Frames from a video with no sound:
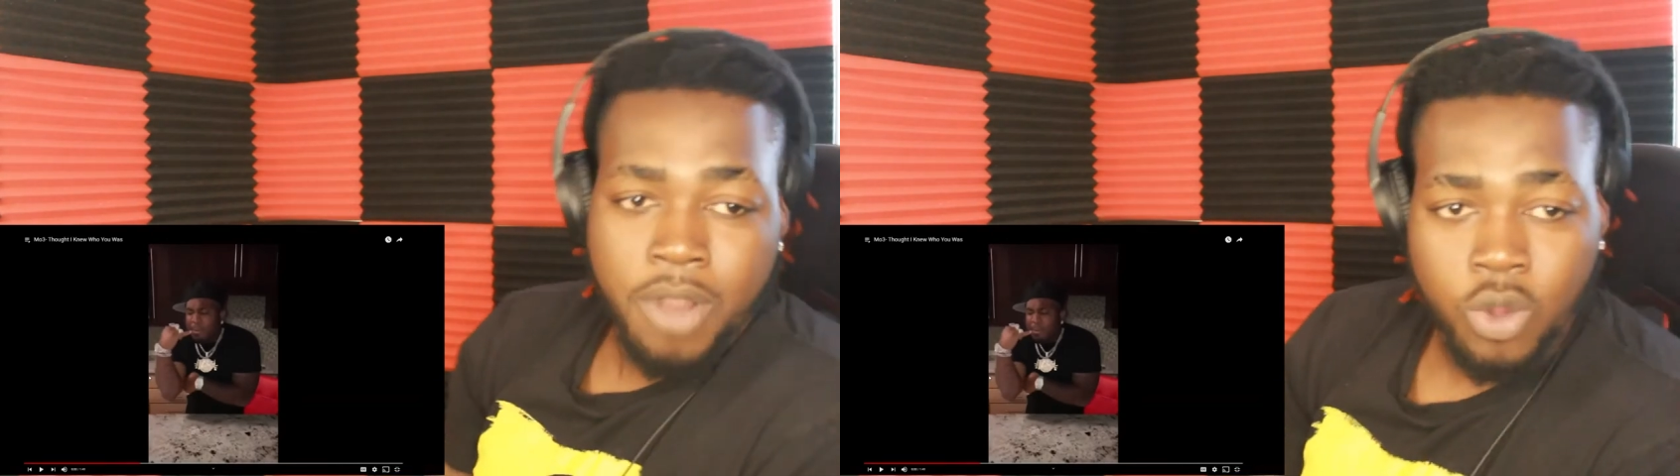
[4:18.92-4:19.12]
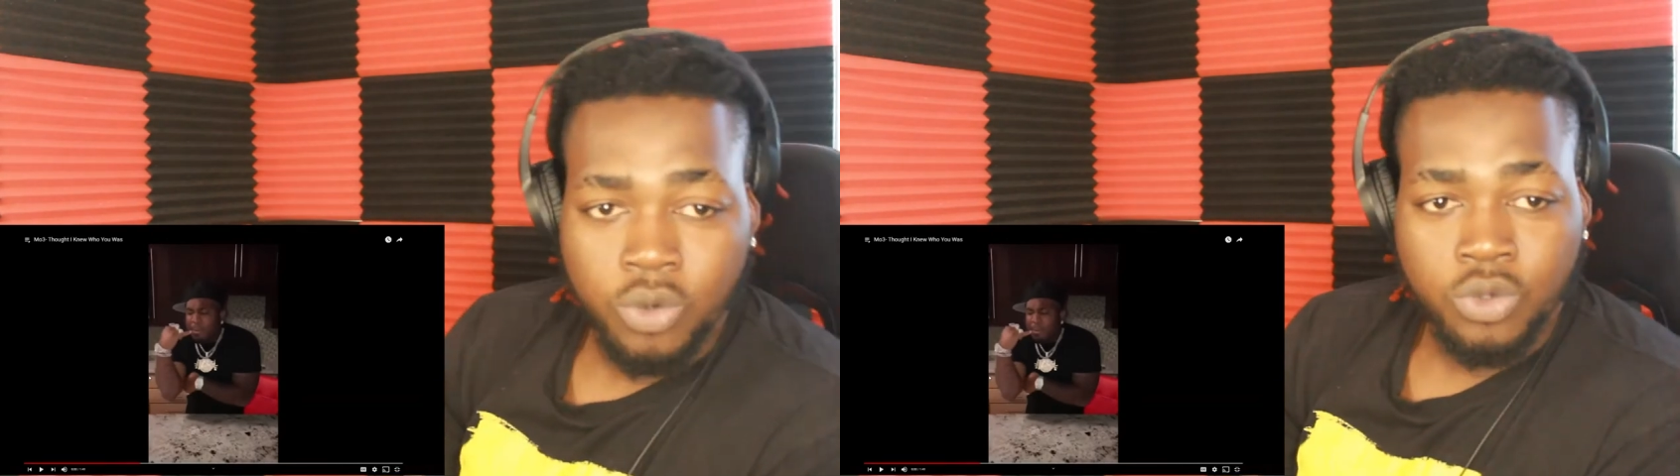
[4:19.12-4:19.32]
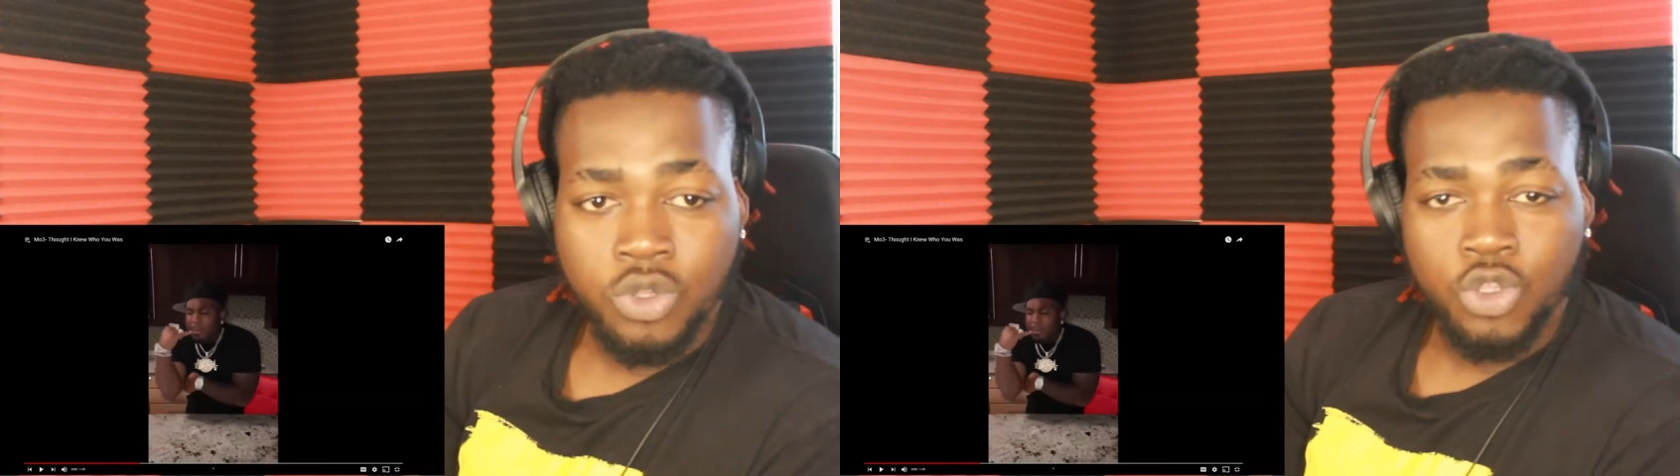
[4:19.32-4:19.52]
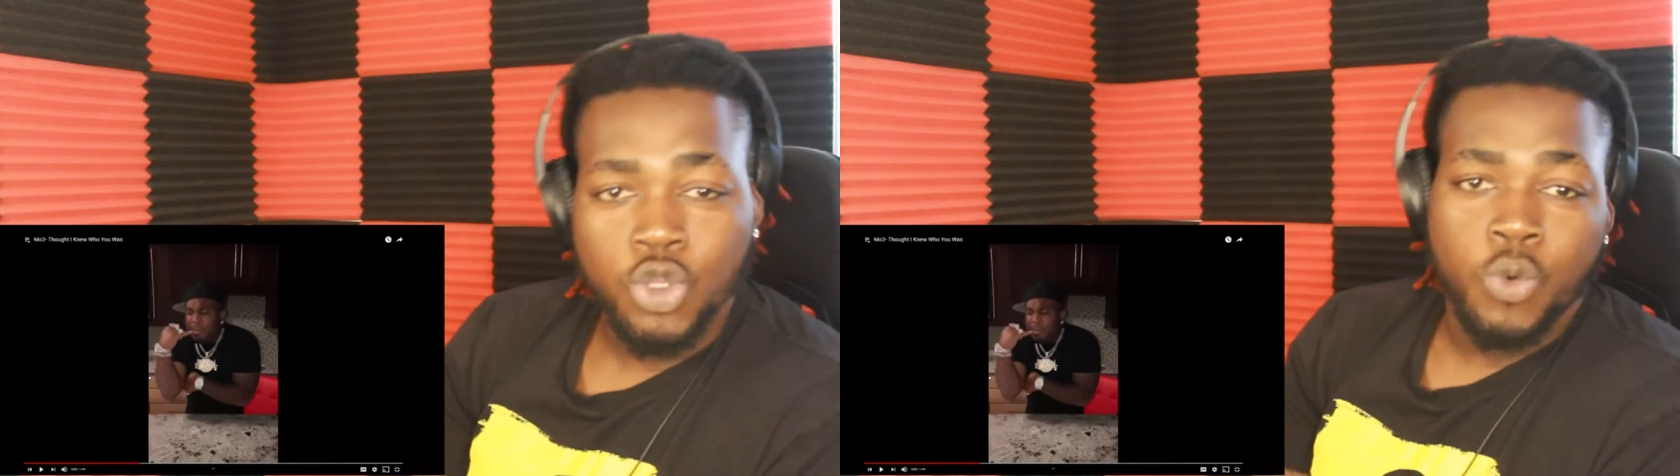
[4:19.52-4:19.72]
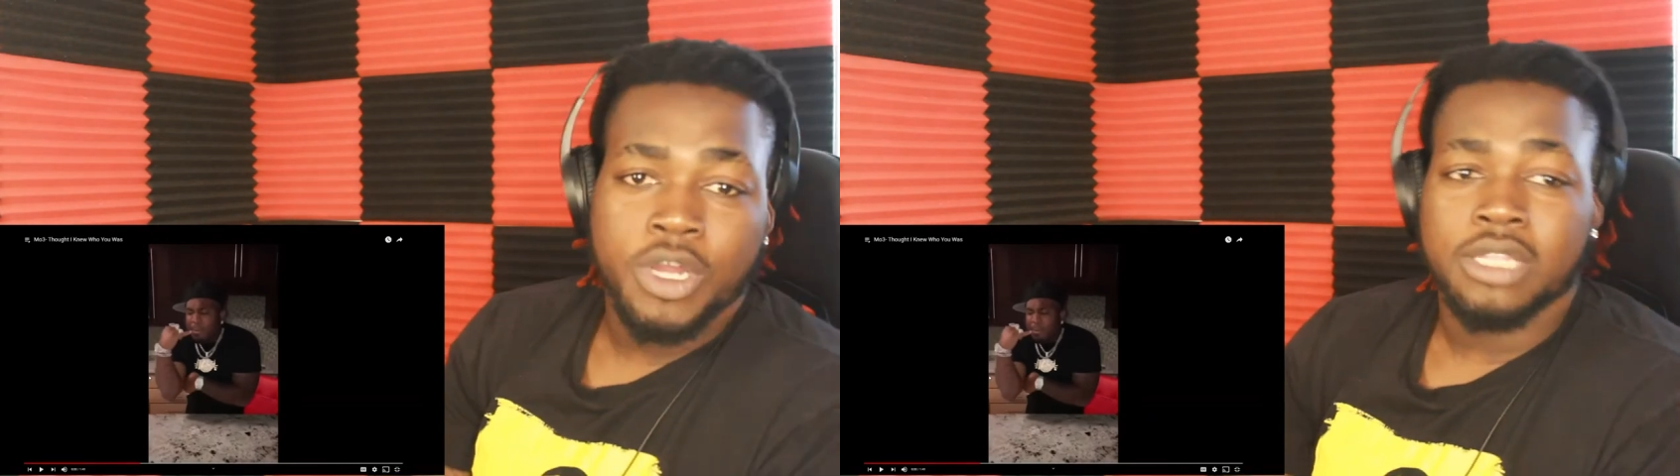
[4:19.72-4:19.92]
Bro,
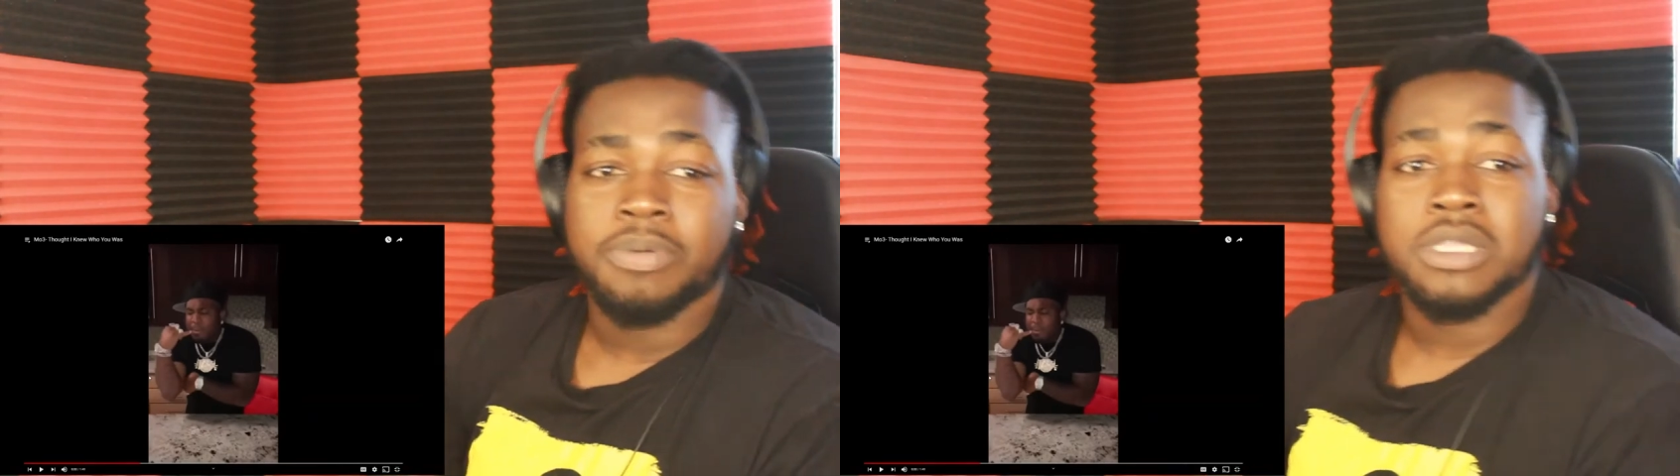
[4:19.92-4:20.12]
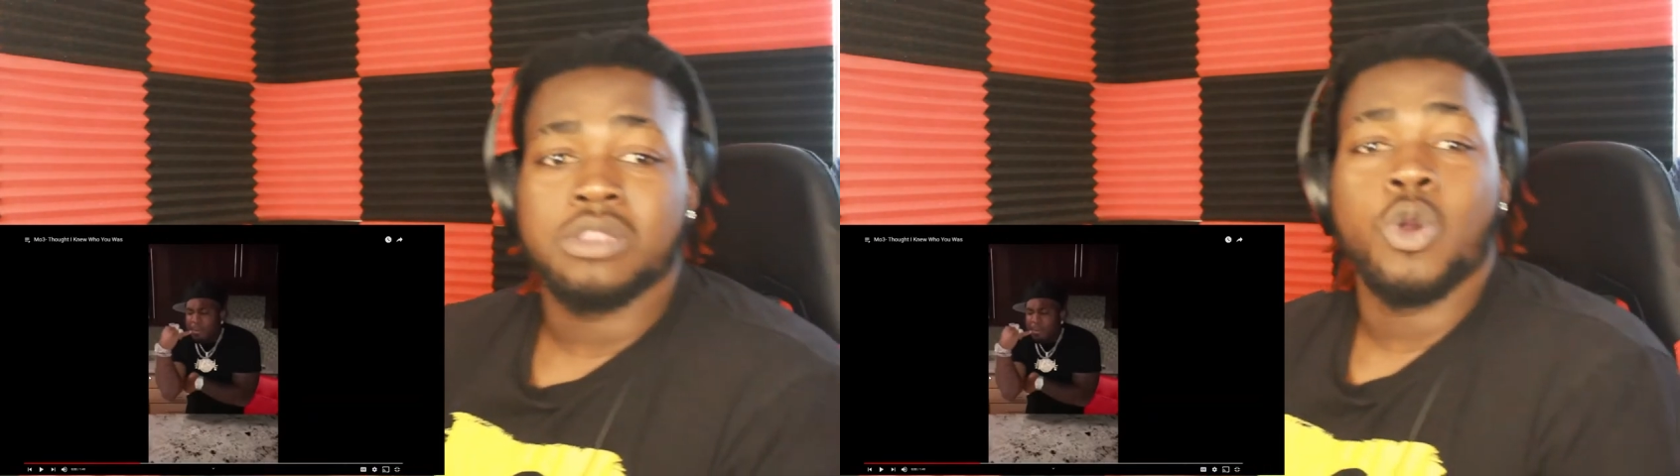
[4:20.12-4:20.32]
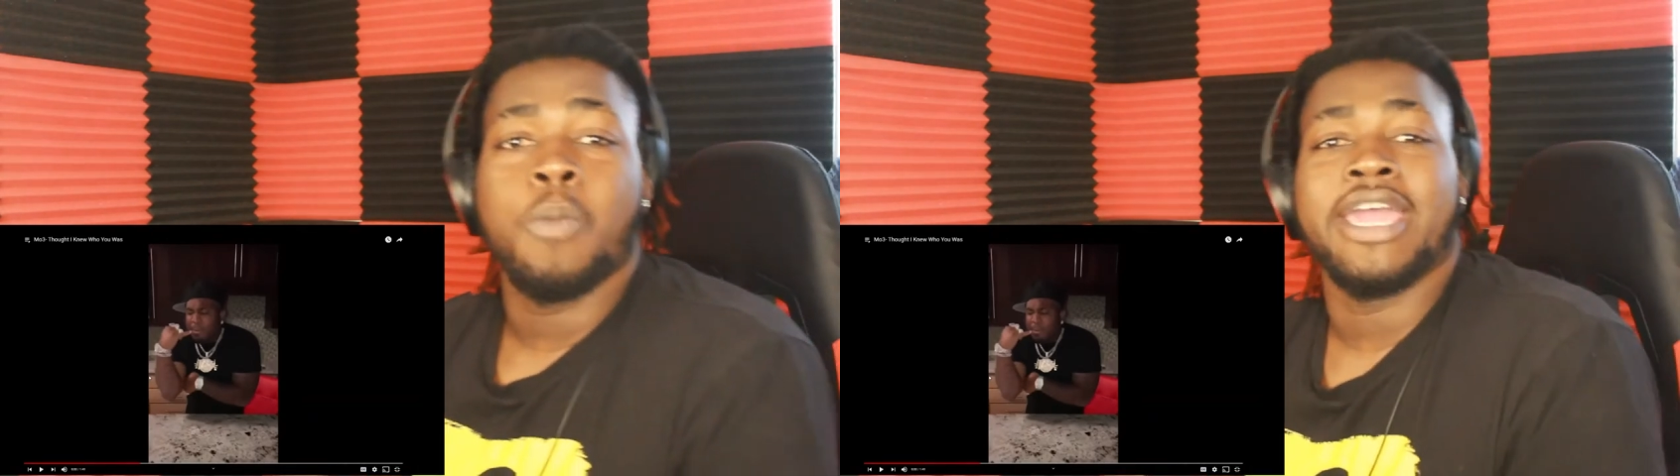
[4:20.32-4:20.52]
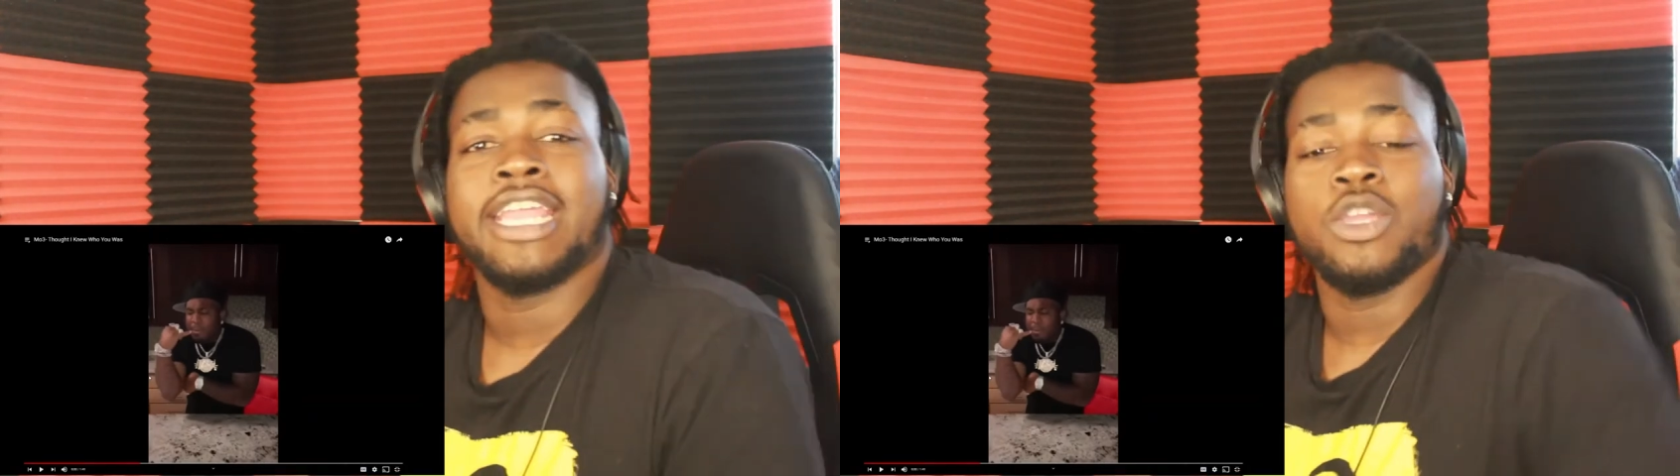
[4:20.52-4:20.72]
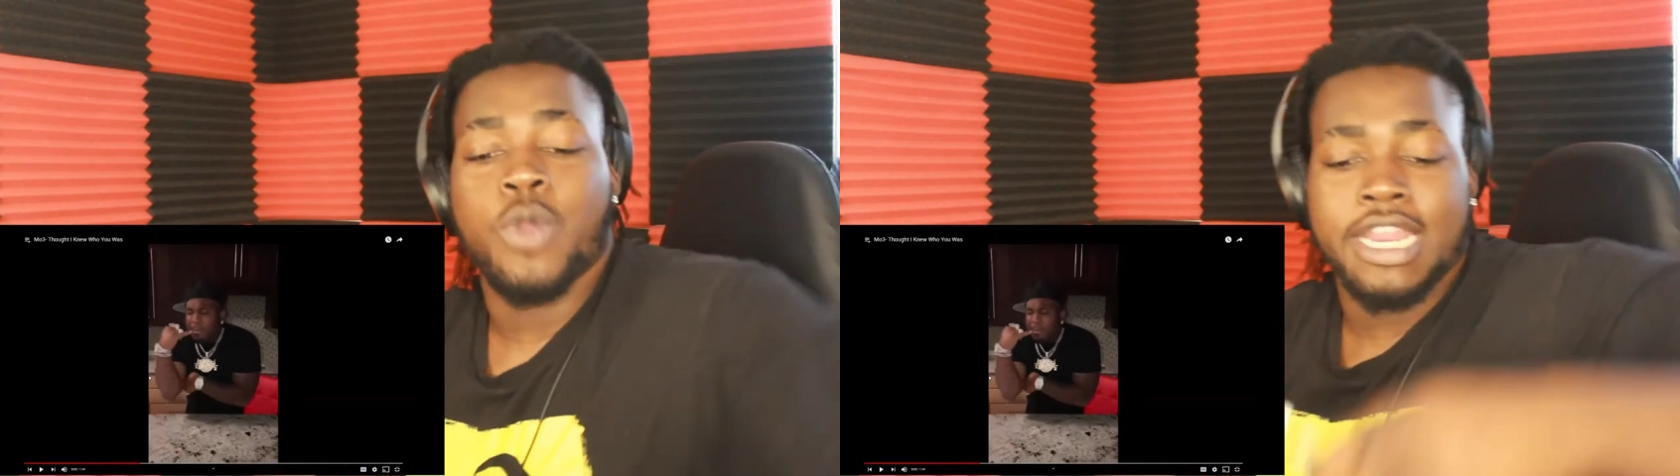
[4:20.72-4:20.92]
you wanted the pussy so bad
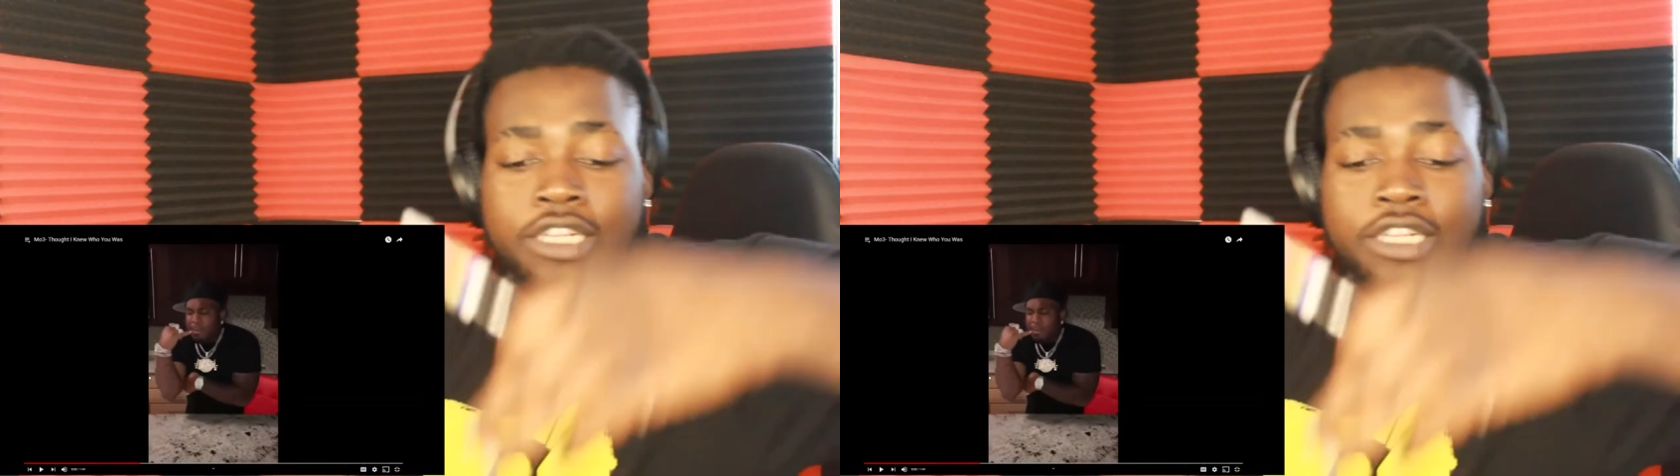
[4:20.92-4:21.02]
that you had